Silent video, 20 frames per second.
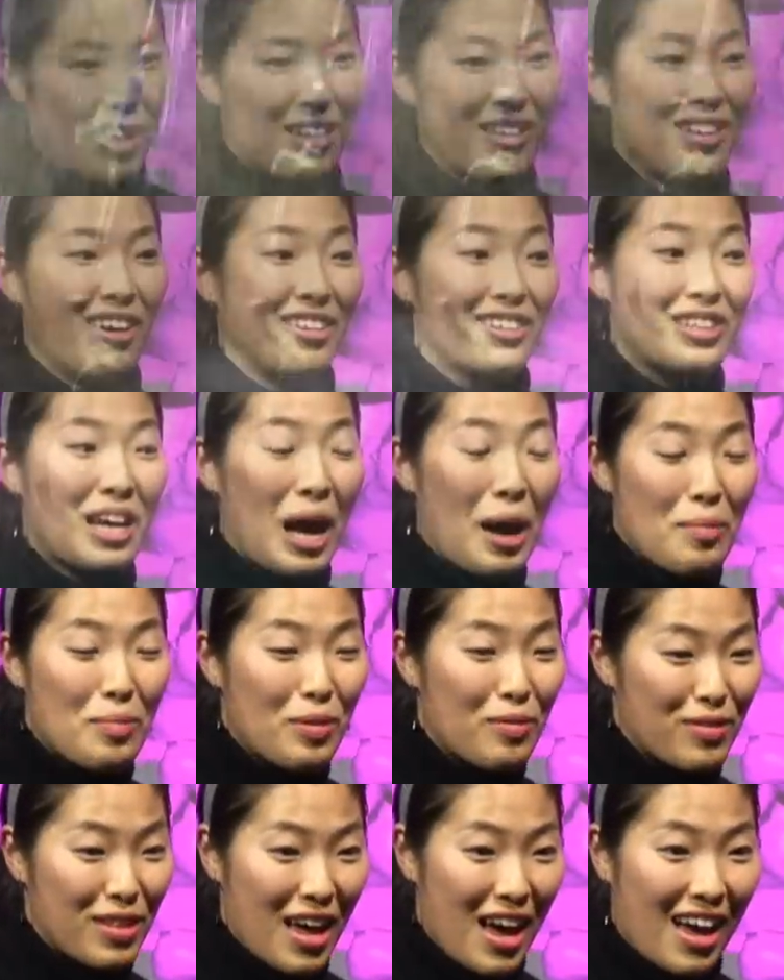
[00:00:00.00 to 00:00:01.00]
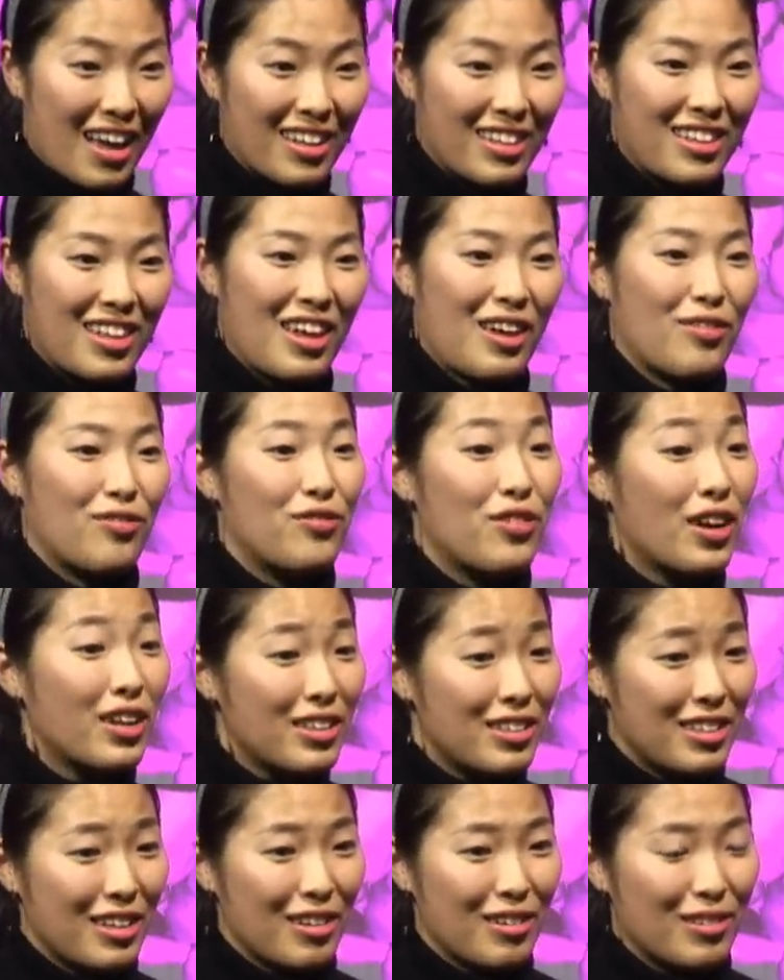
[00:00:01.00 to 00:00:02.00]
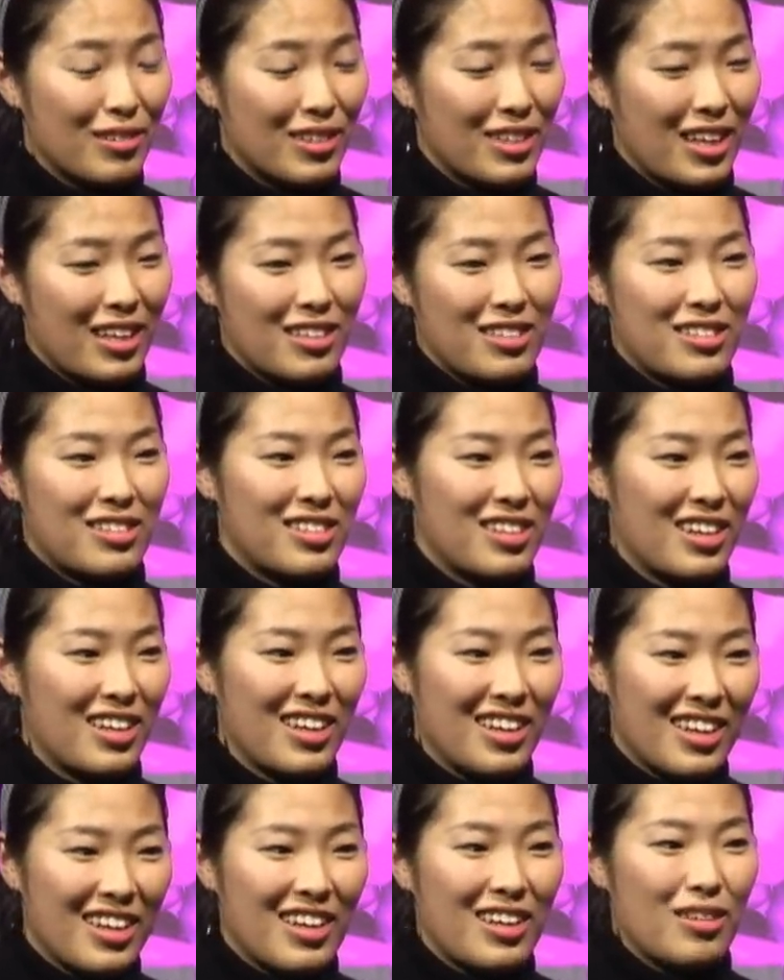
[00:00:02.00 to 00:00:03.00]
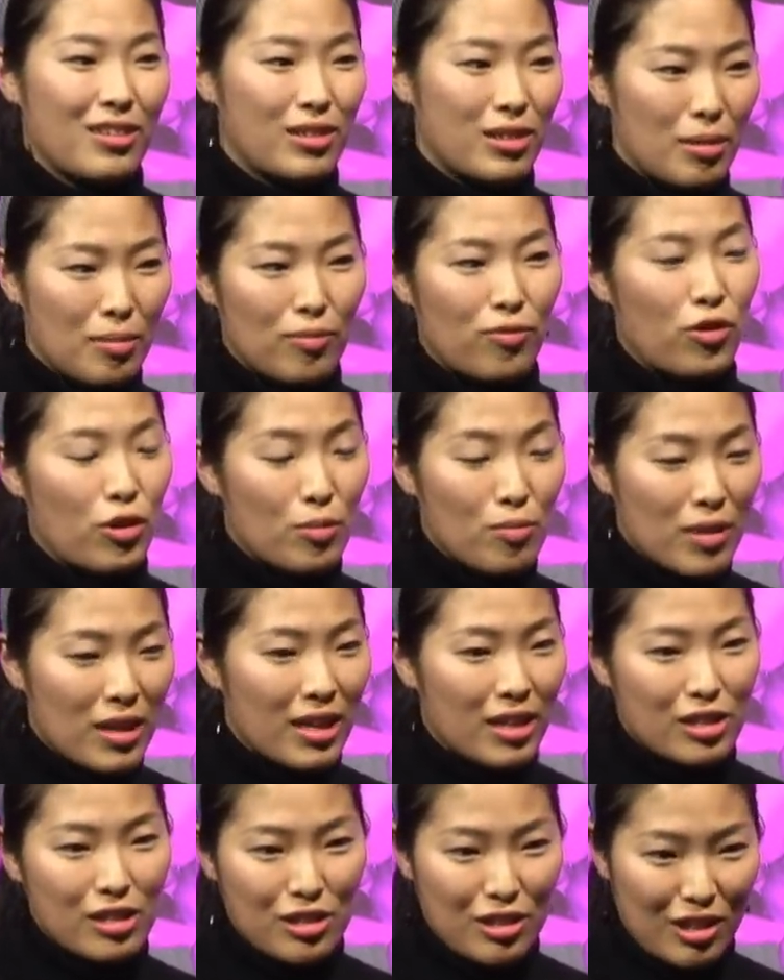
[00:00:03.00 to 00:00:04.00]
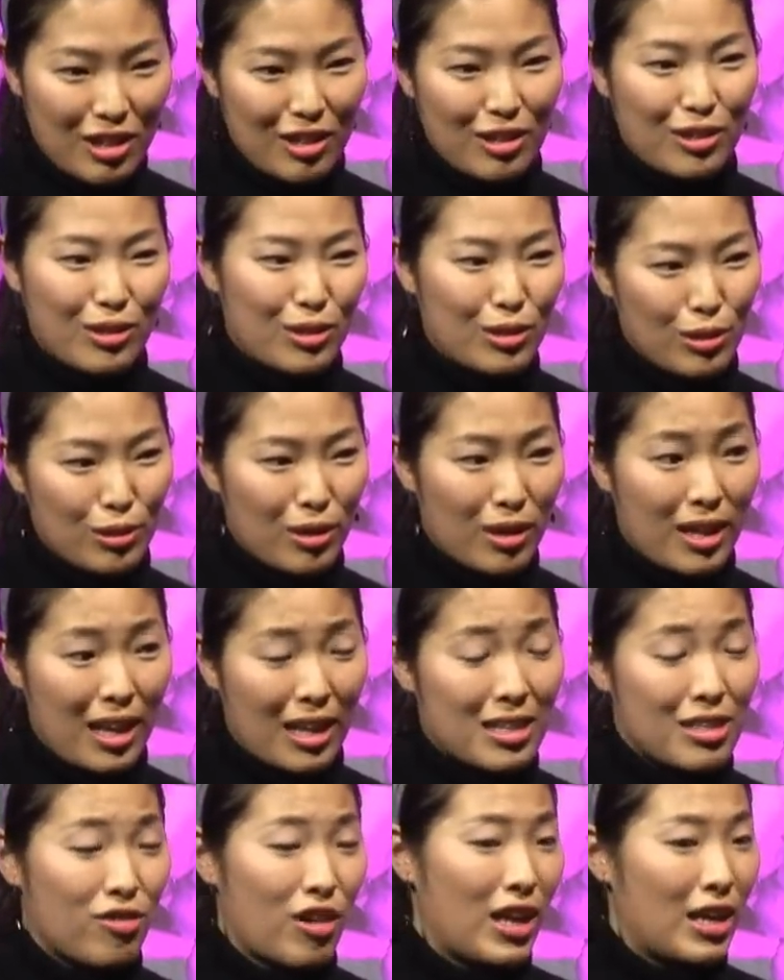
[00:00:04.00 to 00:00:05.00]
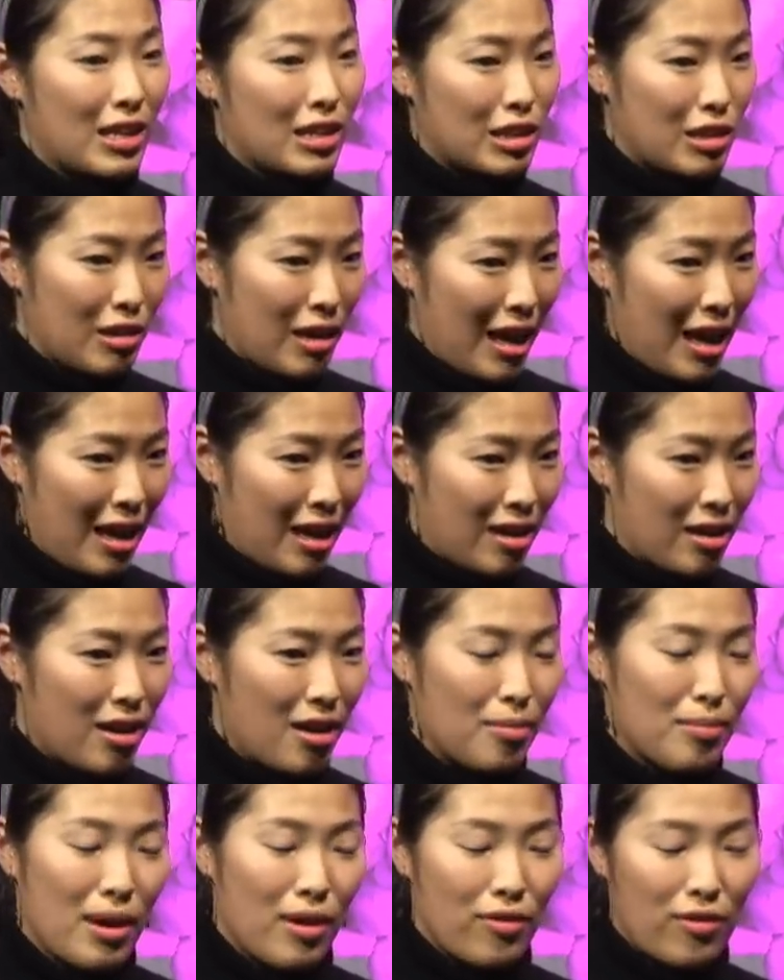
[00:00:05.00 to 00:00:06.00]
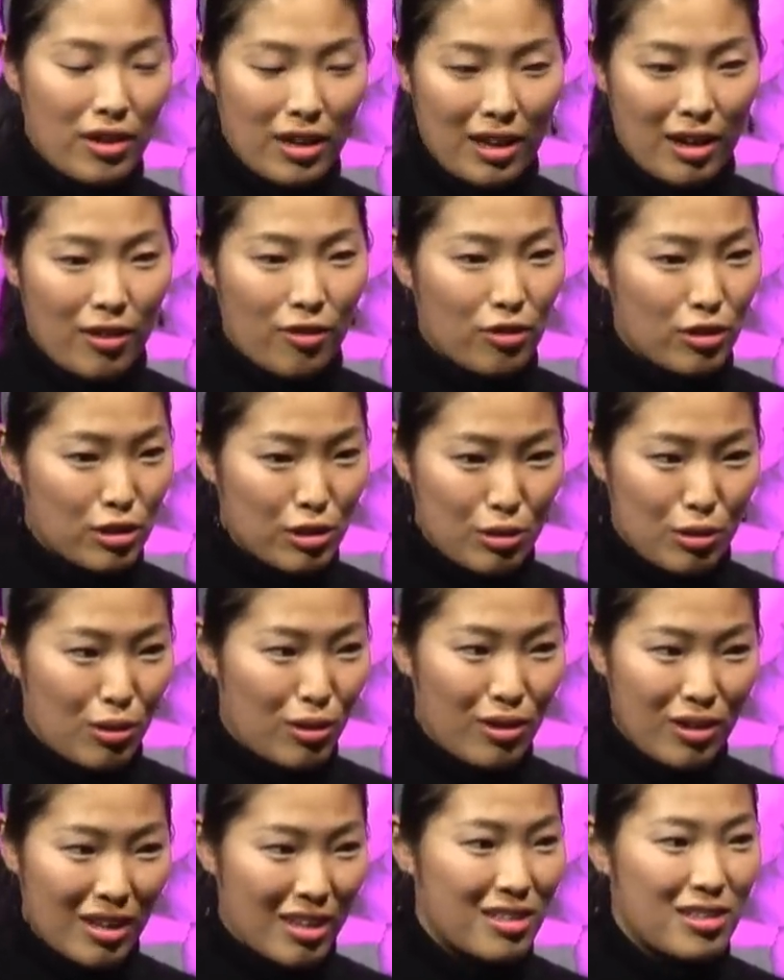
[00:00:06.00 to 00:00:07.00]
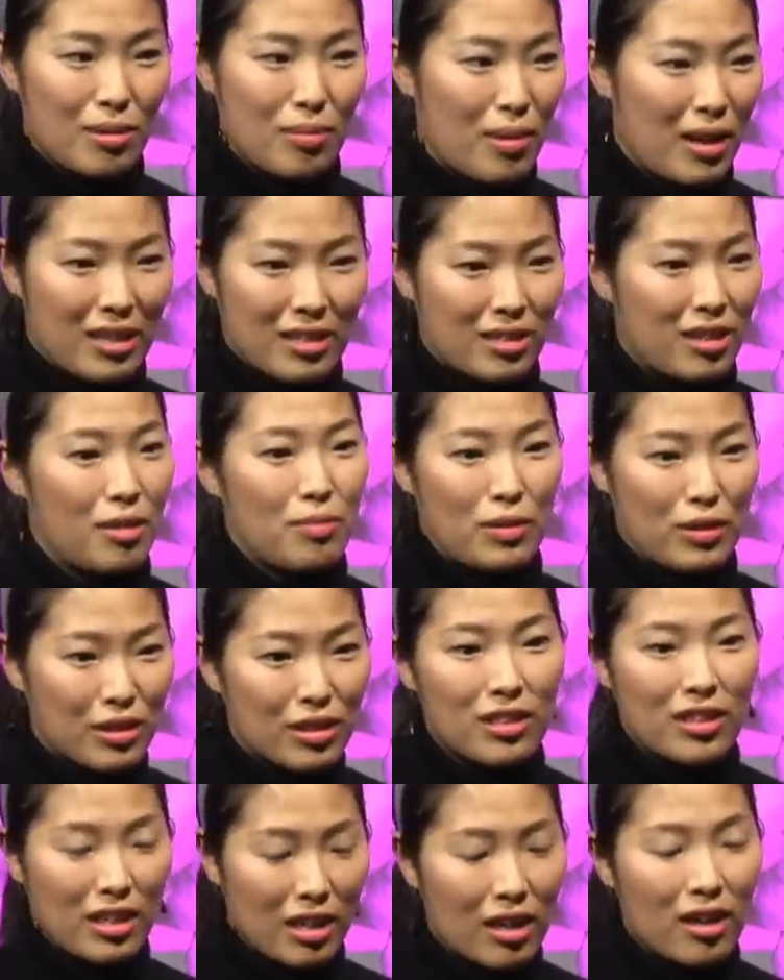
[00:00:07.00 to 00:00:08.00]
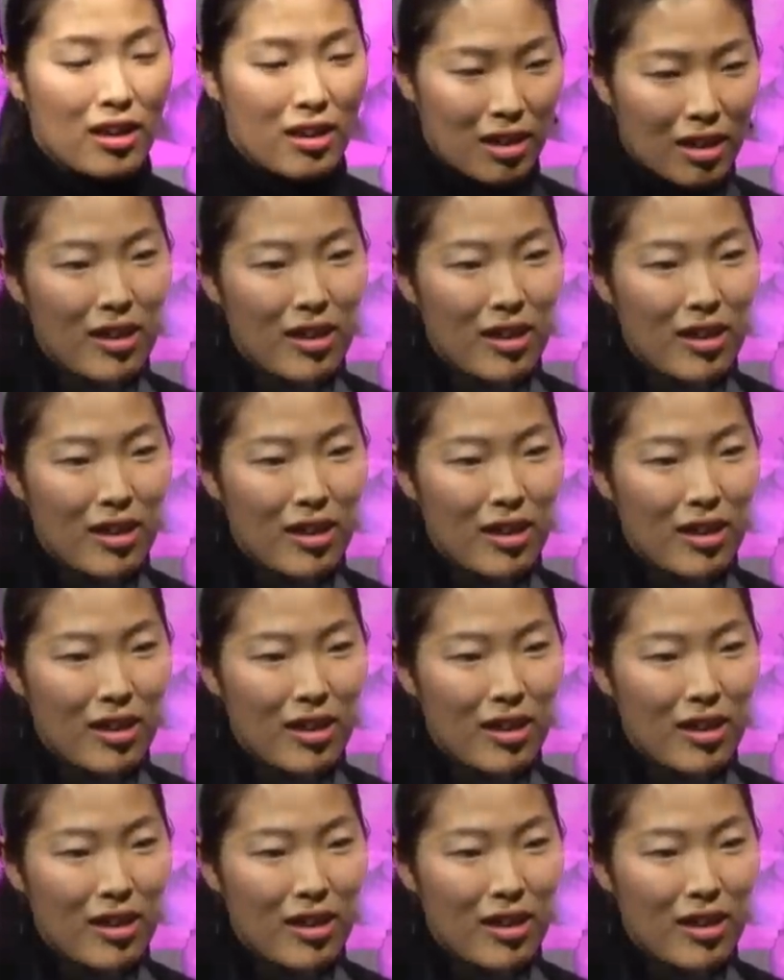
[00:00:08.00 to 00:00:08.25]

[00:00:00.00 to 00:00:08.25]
And on top of that, they fund you. And that's some, for me, a student who gets financial aid every year for school, it's an amazing opportunity.